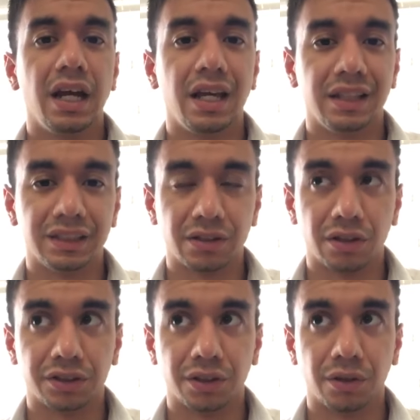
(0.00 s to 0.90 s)
and this
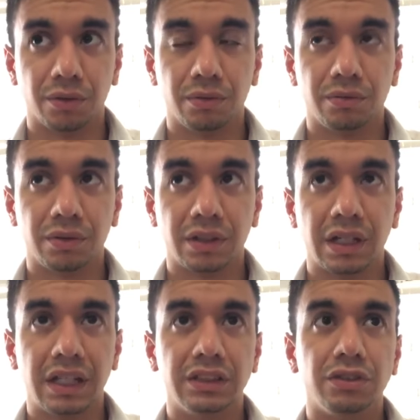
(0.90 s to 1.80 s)
also
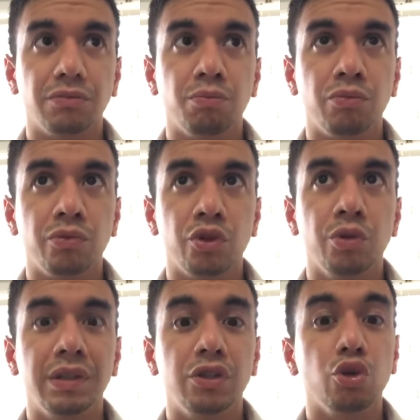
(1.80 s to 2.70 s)
is
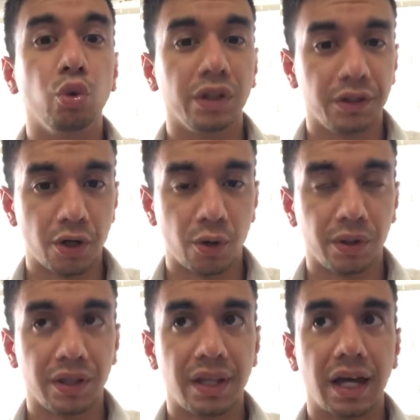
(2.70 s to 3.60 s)
to be duly
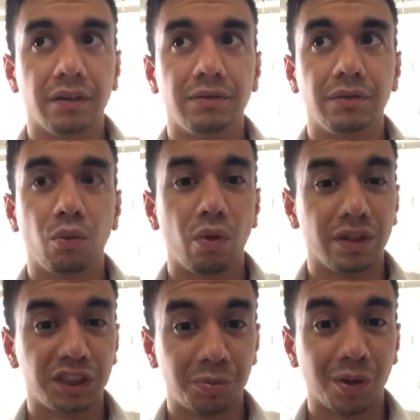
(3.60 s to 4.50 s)
noted that when
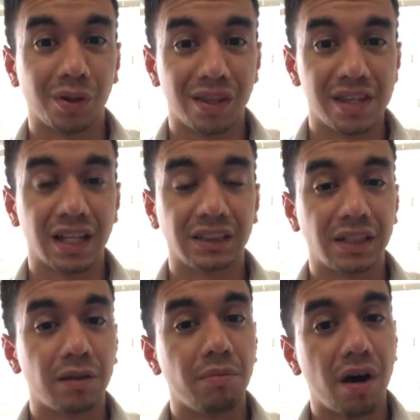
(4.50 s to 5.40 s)
the spirit thinks
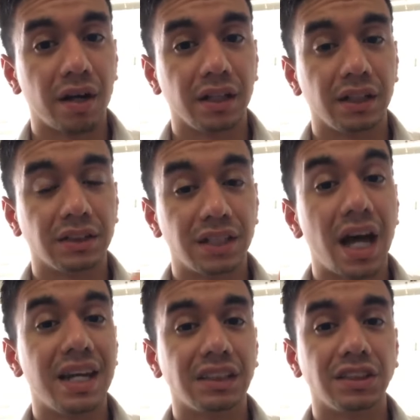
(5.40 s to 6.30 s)
that the body is
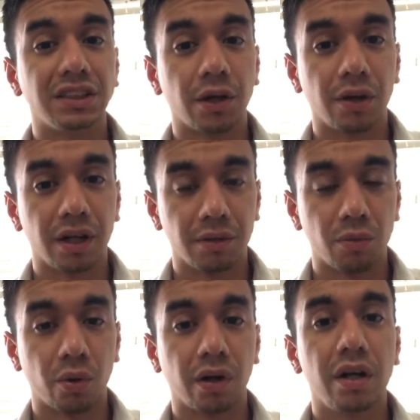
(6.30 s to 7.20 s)
not necessary
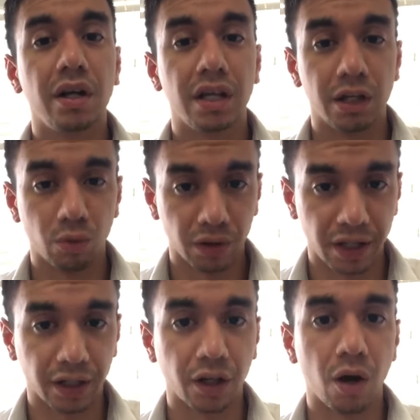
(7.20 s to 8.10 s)
anymore, it will
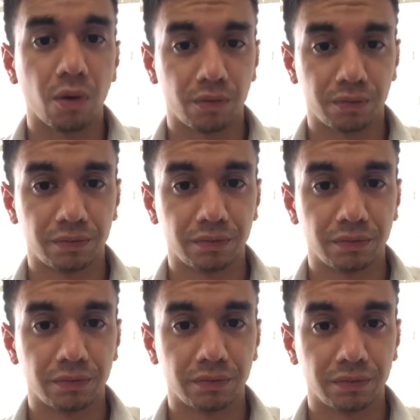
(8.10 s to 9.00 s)
let it go.
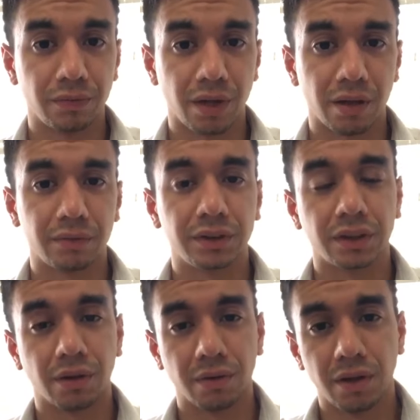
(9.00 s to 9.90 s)
Okay,
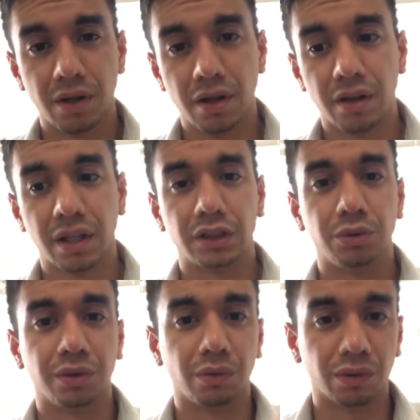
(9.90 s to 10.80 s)
so
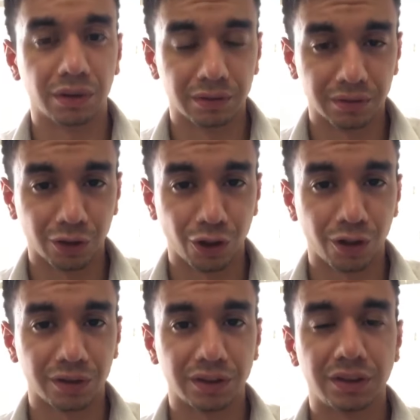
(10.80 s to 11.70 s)
that's really what
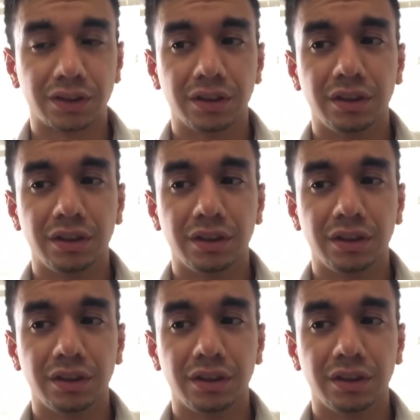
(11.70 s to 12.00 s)
occurs.